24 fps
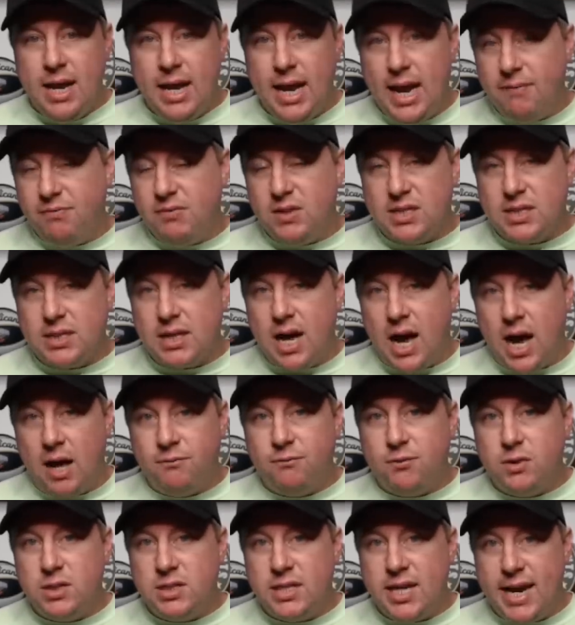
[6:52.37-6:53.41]
If this
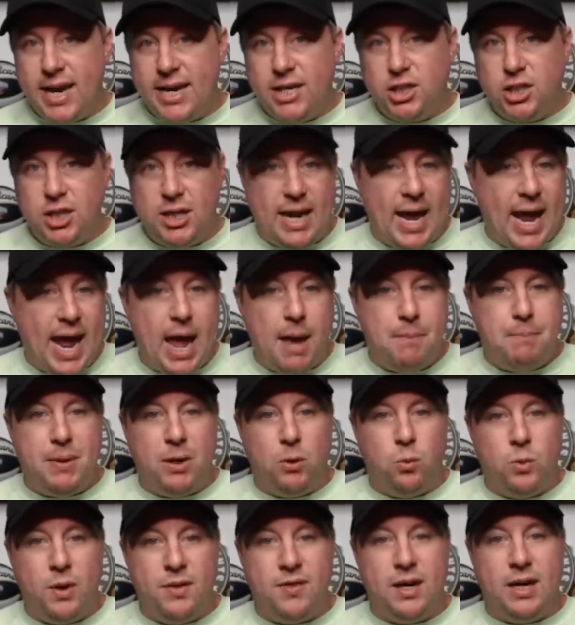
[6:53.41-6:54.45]
confrontation
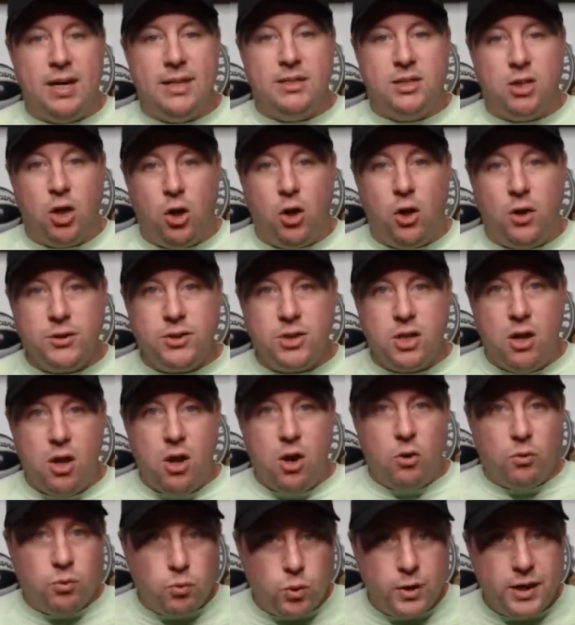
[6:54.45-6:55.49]
happened with an adult,
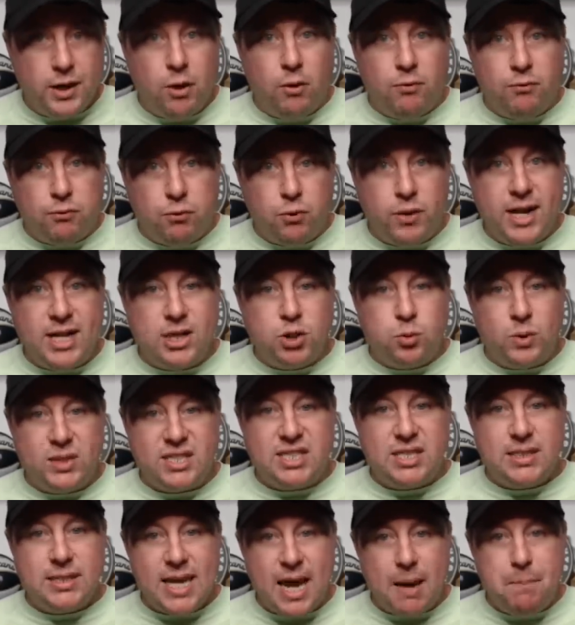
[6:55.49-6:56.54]
real friends would
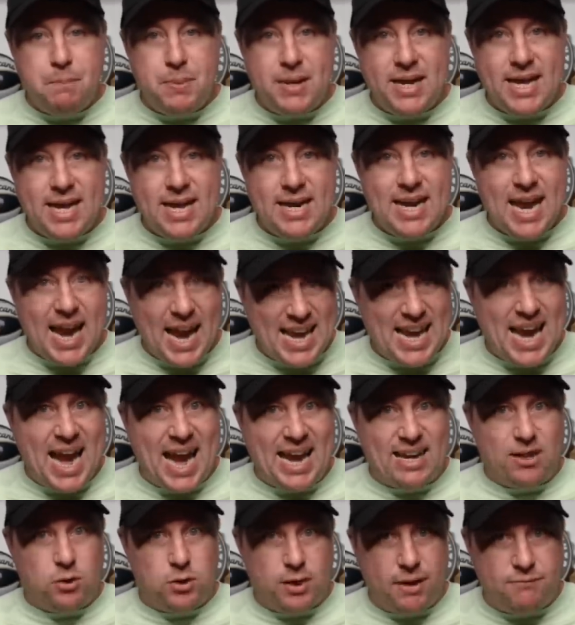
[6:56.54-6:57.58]
step in and
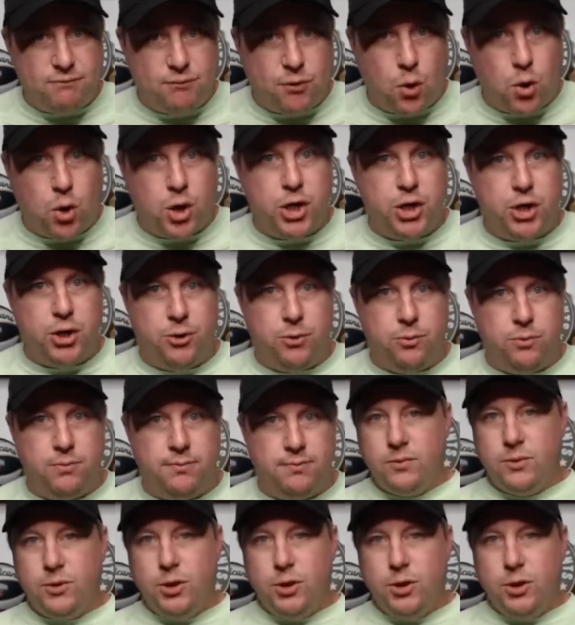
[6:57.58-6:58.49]
handle it for you.